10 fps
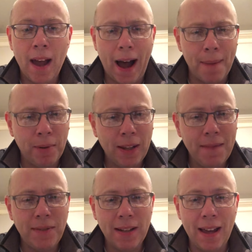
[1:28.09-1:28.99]
I
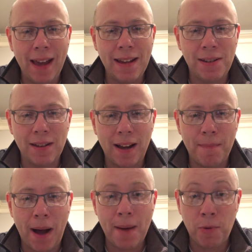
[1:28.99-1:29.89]
believe today's uh,
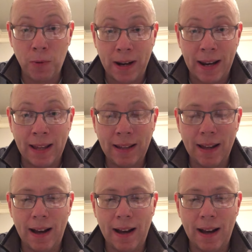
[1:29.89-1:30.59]
Bible reading,